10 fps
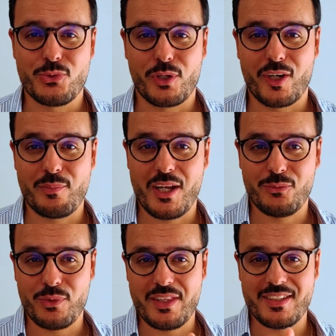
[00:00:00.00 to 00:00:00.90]
you
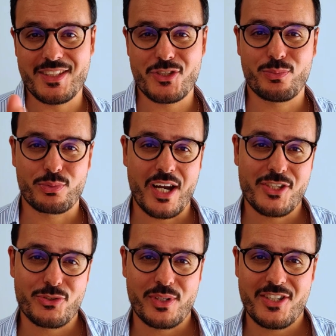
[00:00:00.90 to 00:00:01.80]
recommend within each
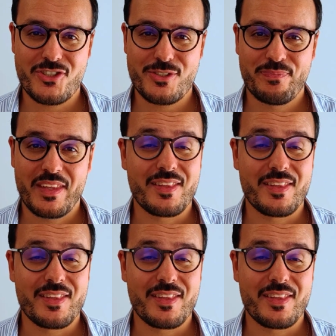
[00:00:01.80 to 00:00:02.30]
price range.